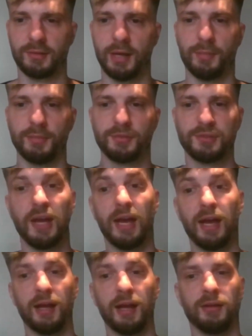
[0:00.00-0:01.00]

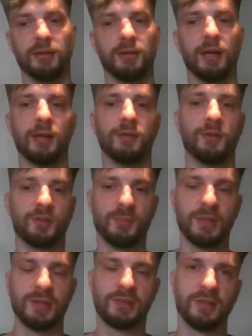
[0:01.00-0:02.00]
upset and
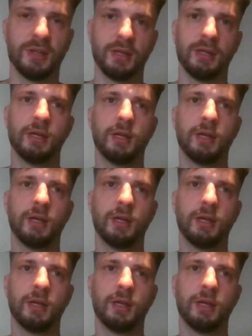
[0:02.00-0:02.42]
dismiss it.